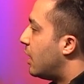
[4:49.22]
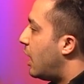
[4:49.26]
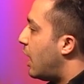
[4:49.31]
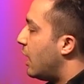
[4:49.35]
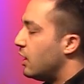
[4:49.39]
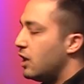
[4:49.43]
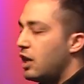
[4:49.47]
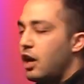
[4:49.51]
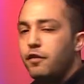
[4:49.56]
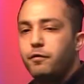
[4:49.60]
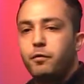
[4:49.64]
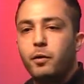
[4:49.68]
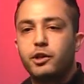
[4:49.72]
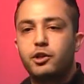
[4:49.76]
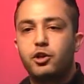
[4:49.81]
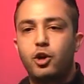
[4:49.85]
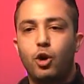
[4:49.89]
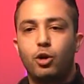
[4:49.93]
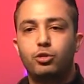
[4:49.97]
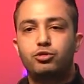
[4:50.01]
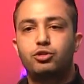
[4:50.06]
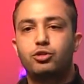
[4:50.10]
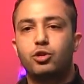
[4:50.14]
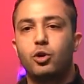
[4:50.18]
I love what
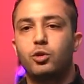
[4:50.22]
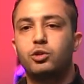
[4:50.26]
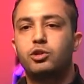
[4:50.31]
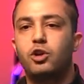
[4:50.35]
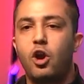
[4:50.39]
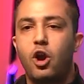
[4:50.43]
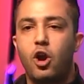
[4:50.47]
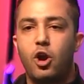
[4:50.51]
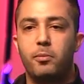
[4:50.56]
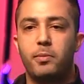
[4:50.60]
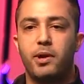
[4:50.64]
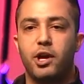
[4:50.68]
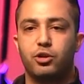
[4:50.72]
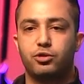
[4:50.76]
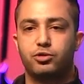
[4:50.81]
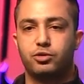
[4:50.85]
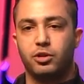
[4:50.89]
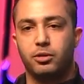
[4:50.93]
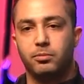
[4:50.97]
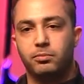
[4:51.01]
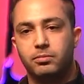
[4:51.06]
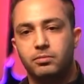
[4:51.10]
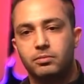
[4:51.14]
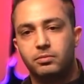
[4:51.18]
Coach told Carl
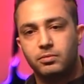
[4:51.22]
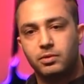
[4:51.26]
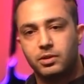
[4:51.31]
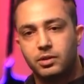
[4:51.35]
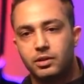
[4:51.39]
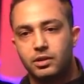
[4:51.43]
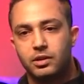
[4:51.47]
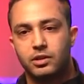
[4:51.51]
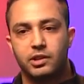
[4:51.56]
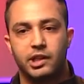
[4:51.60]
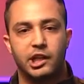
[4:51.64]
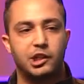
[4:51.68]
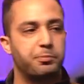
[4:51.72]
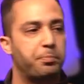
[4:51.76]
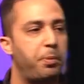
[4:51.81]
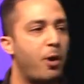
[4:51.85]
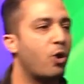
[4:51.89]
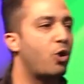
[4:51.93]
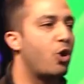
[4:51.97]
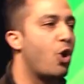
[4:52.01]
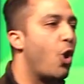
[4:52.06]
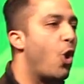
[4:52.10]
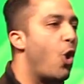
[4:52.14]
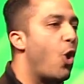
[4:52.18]
Meldrum. Let's
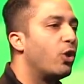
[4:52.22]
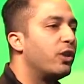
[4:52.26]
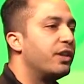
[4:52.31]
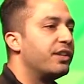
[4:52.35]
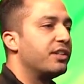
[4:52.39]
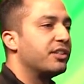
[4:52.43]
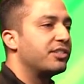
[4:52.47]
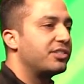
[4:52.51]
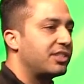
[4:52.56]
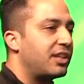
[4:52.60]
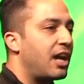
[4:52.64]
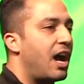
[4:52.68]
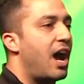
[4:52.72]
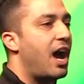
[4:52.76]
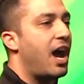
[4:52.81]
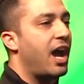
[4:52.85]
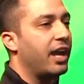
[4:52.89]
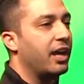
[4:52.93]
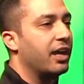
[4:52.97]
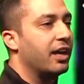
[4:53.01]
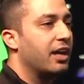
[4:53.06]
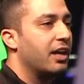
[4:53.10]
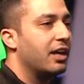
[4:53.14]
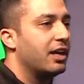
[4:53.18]
poke a hole in the
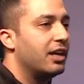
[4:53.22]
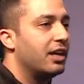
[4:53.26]
sky.